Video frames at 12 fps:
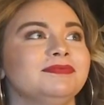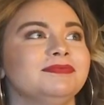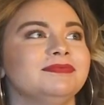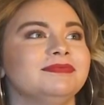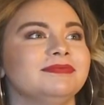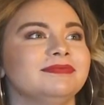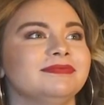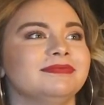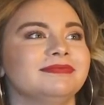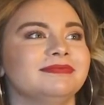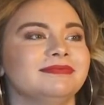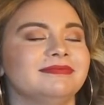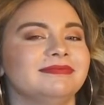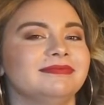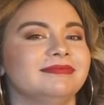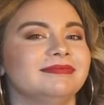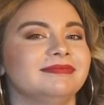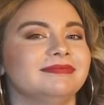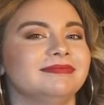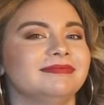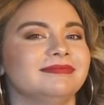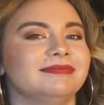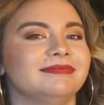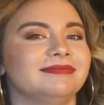
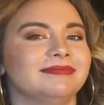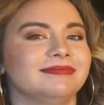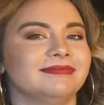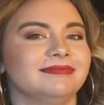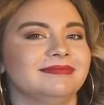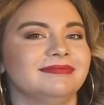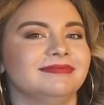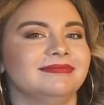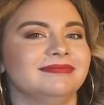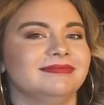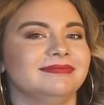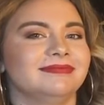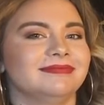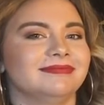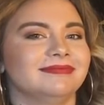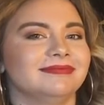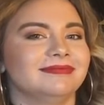(not speaking)